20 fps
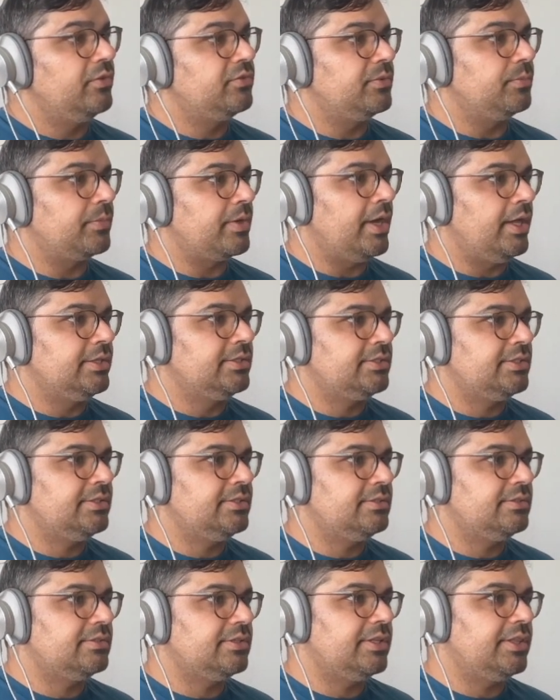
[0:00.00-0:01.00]

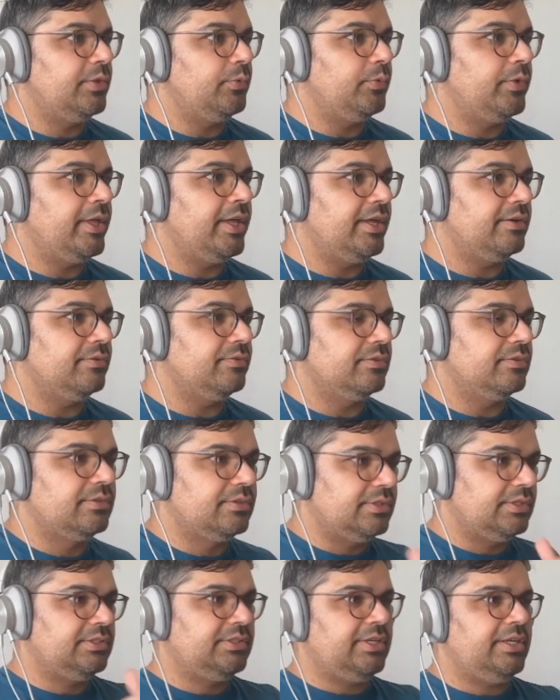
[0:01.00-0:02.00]
constants, and then we have
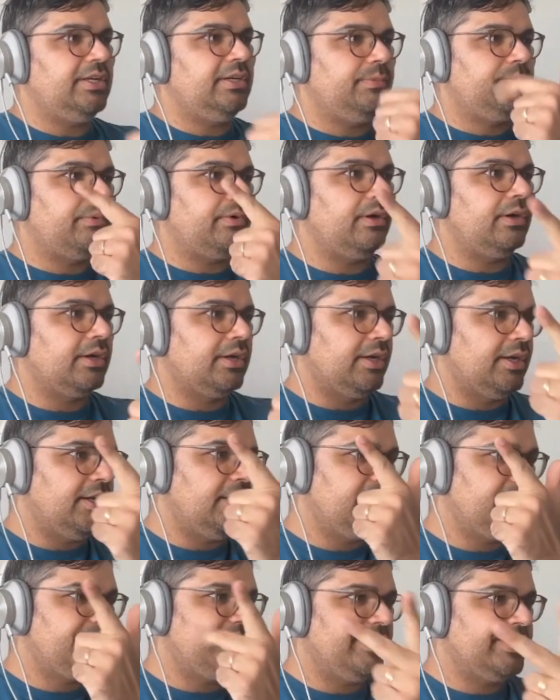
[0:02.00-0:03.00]
setup,
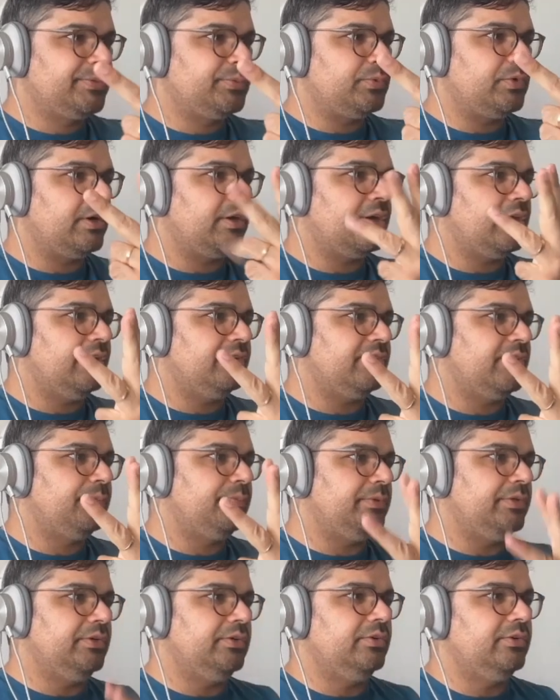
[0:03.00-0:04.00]
archive, export archive,
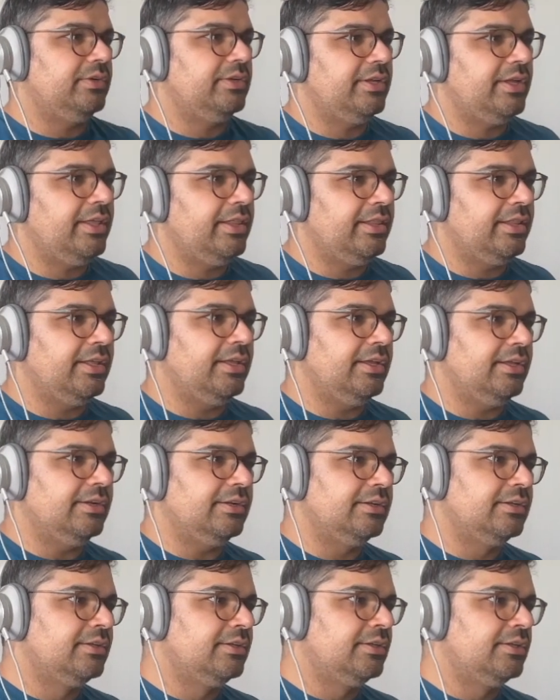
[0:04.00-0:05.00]
upload, and then
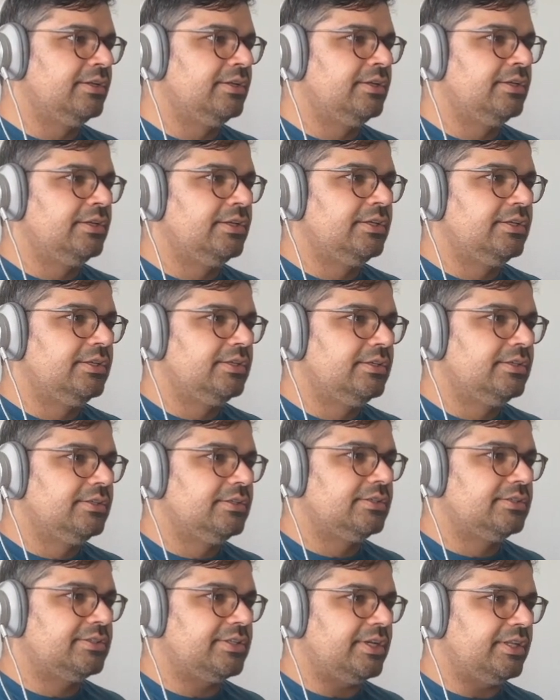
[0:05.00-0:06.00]

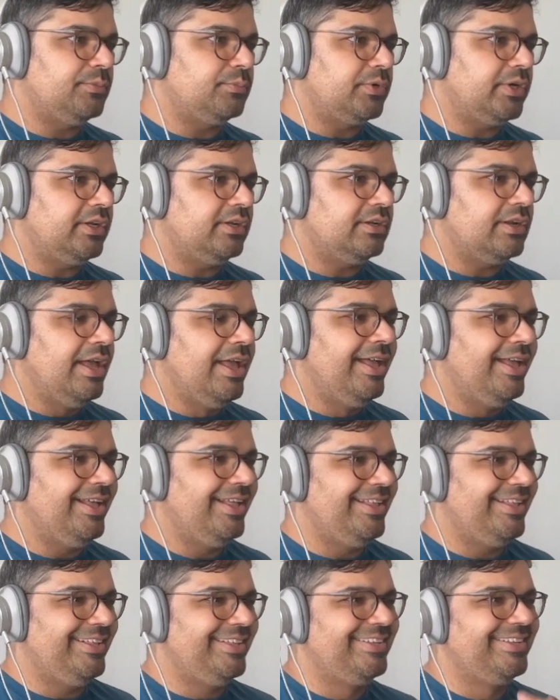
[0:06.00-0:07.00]
celebrate.
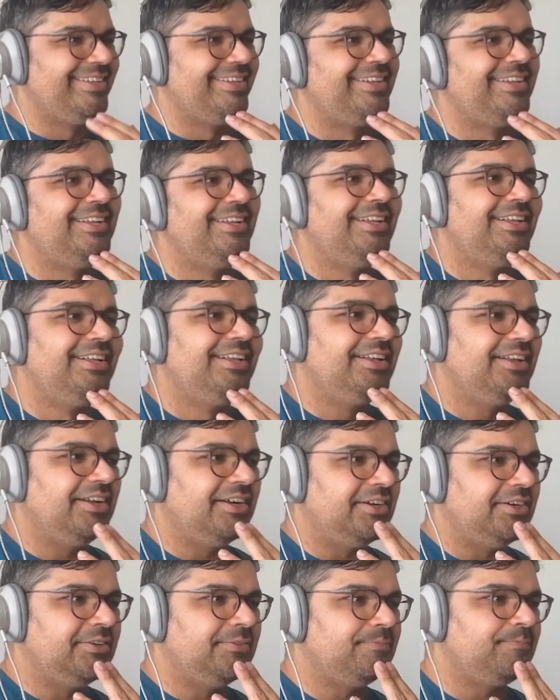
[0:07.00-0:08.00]

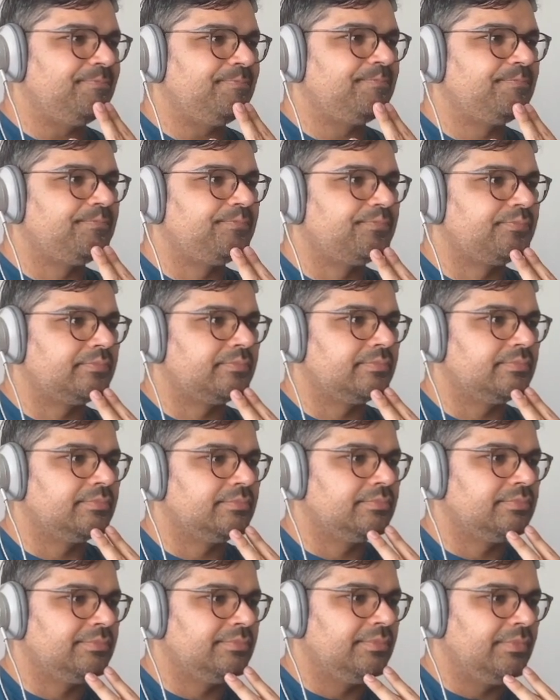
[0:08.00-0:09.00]
um,
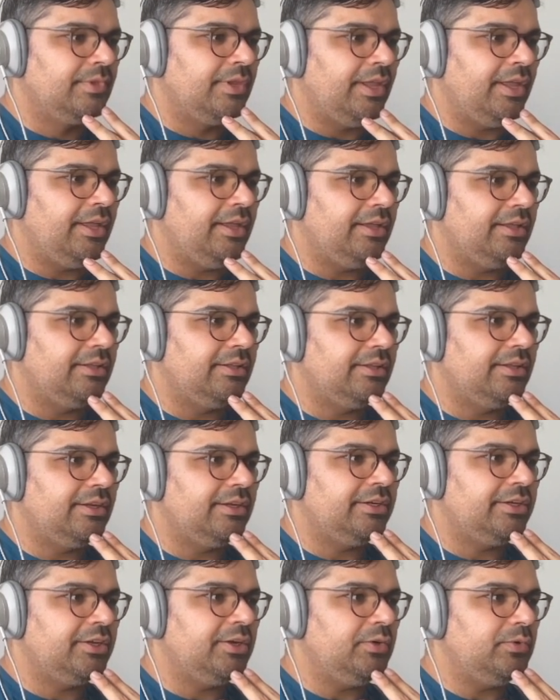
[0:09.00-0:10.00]
and there
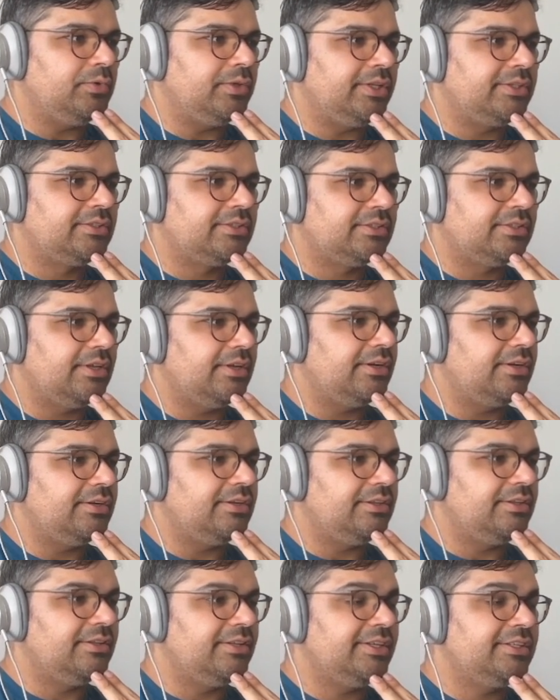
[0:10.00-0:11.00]
you go. That's
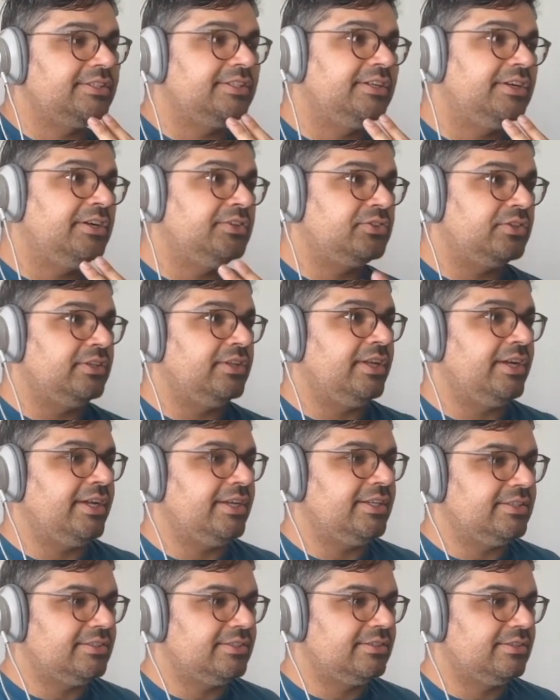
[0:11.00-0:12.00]
less than 100
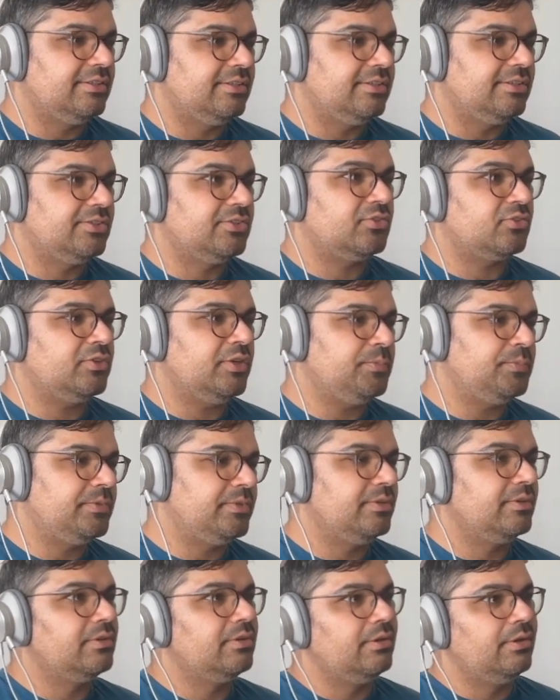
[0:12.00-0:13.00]
lines script
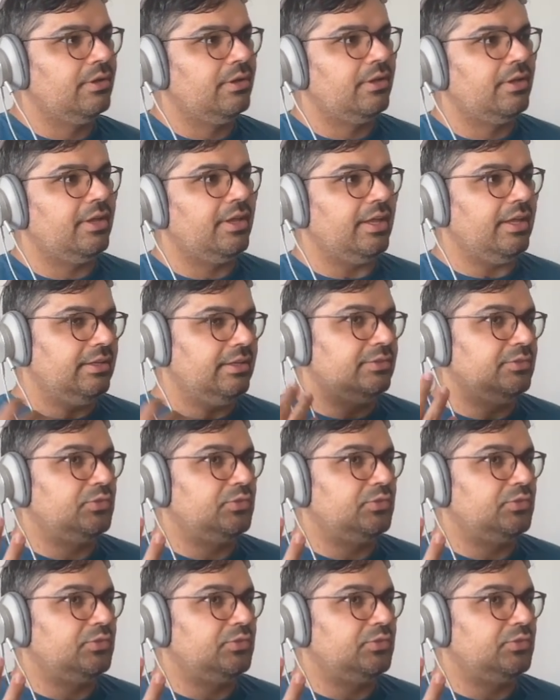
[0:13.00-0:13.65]
in